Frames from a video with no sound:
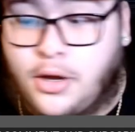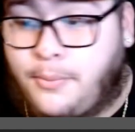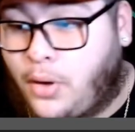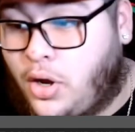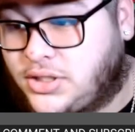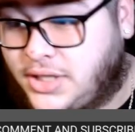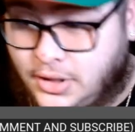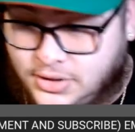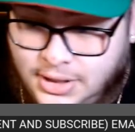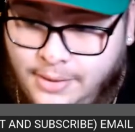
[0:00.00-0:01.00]
ball skills.
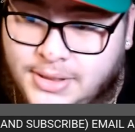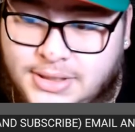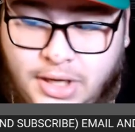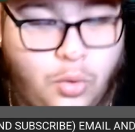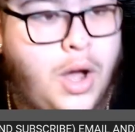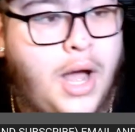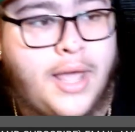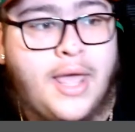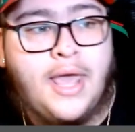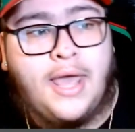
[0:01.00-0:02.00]
And let me tell you why.
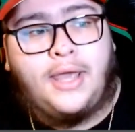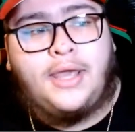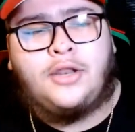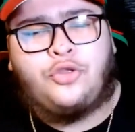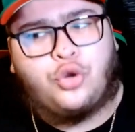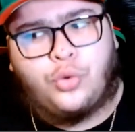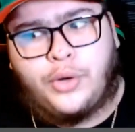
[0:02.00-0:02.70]
In 3